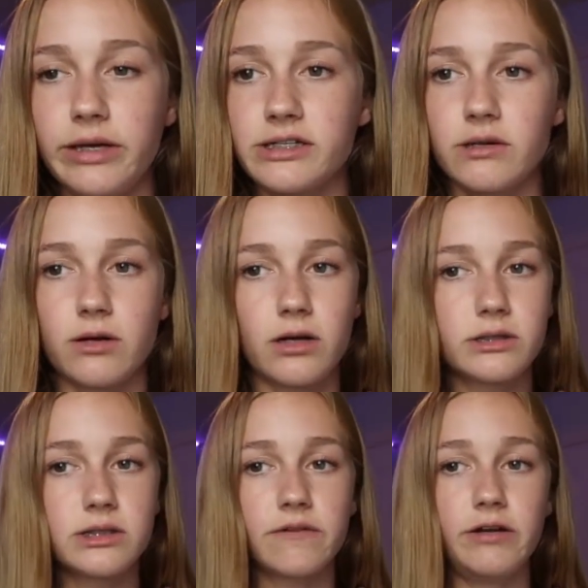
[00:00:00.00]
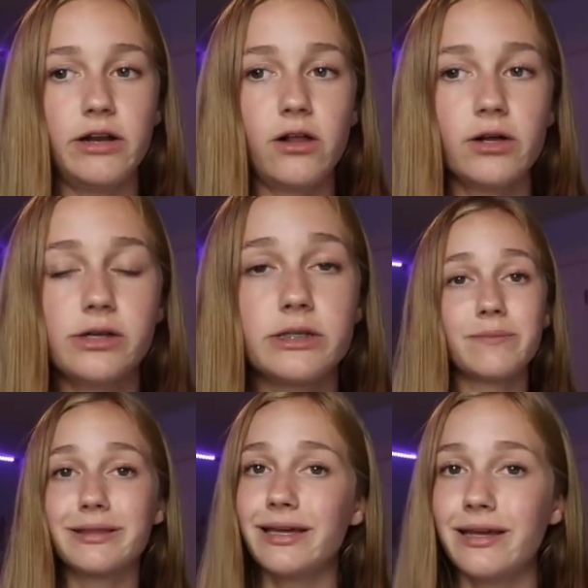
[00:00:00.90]
it because they were also $70,
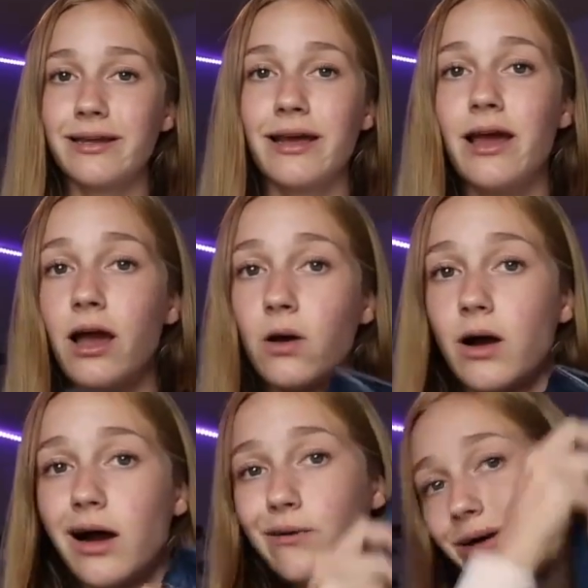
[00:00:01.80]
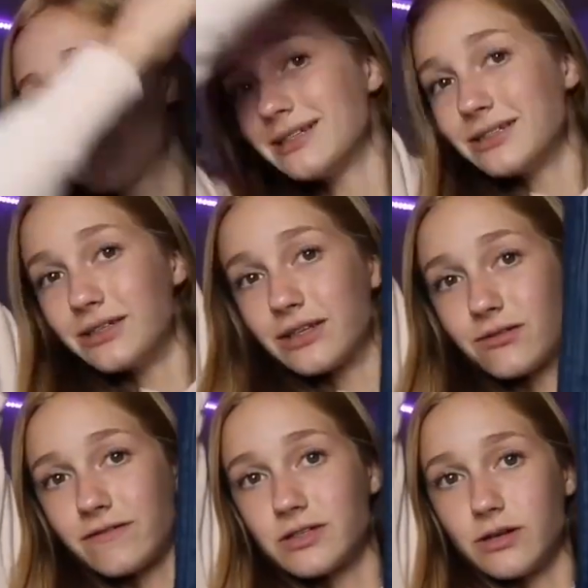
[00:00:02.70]
but then I walked into the
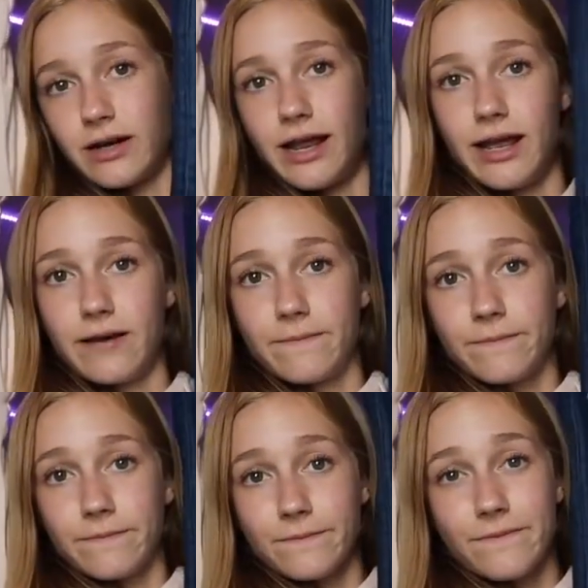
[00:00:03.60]
thrift store and